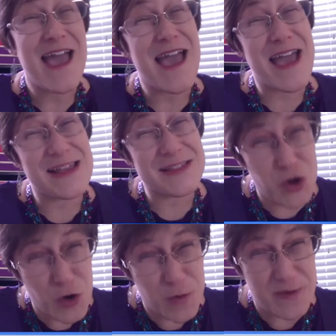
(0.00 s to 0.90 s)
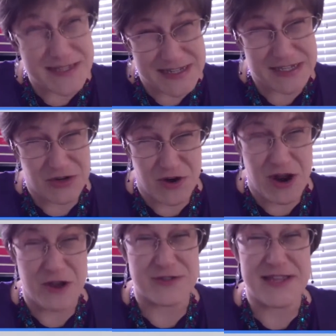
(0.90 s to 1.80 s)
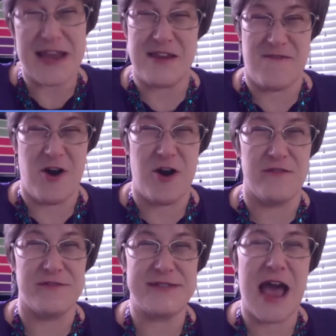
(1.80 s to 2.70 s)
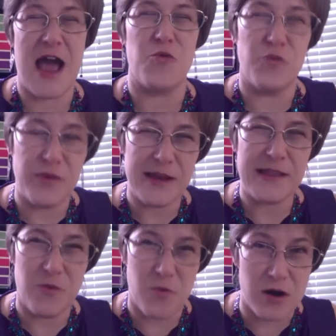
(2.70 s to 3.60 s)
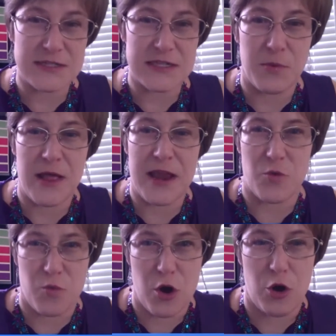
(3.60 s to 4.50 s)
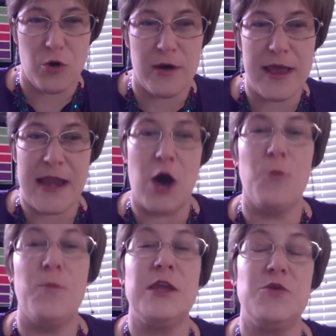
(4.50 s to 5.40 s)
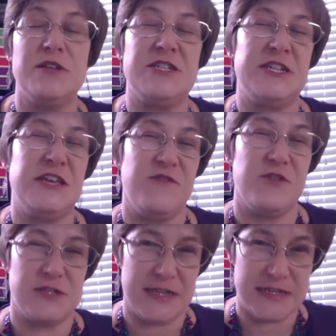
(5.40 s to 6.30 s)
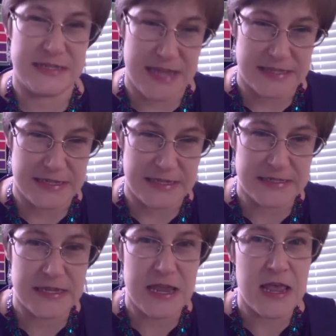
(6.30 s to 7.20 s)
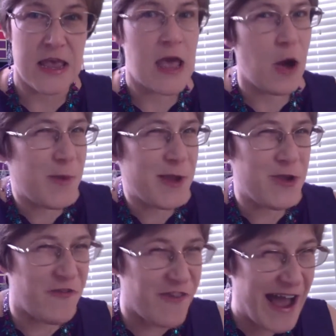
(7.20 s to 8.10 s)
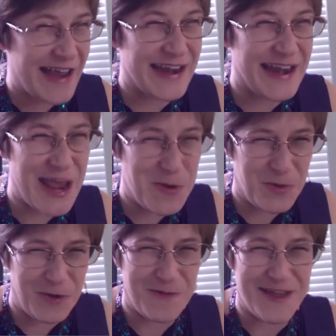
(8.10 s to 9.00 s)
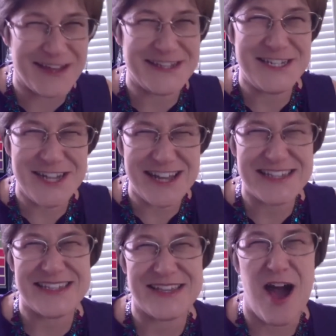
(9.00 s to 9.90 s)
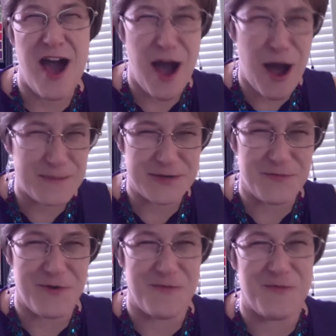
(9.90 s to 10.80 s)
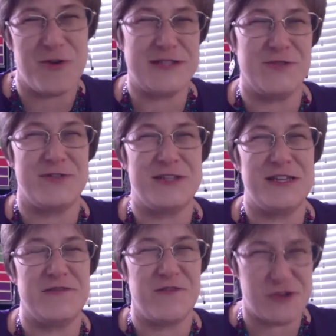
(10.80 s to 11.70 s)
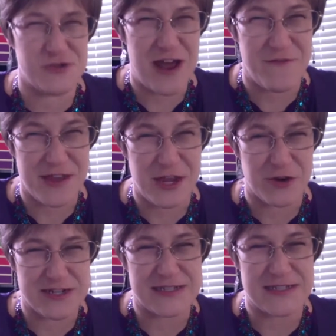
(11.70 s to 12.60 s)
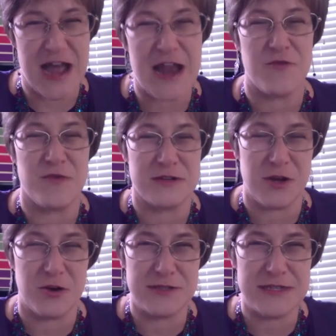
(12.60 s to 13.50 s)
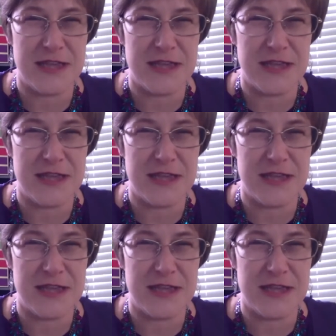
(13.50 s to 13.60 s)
As your business grows and evolves, I really want to play a role in helping you achieve your successes, helping you find and implement just the optimum resources for driving your desired results.